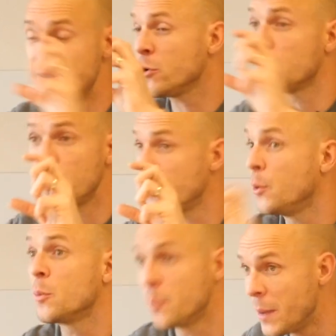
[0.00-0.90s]
haven't got an appointment
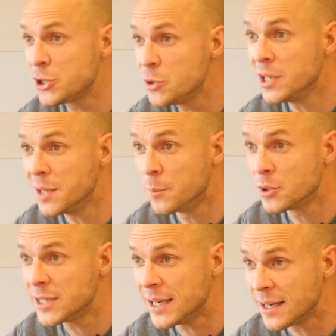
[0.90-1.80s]
booked, make sure you get
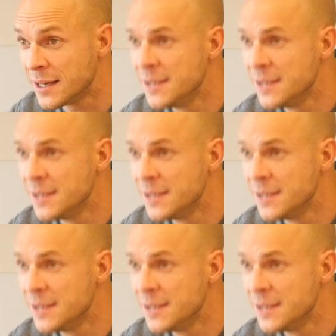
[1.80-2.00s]
booked in.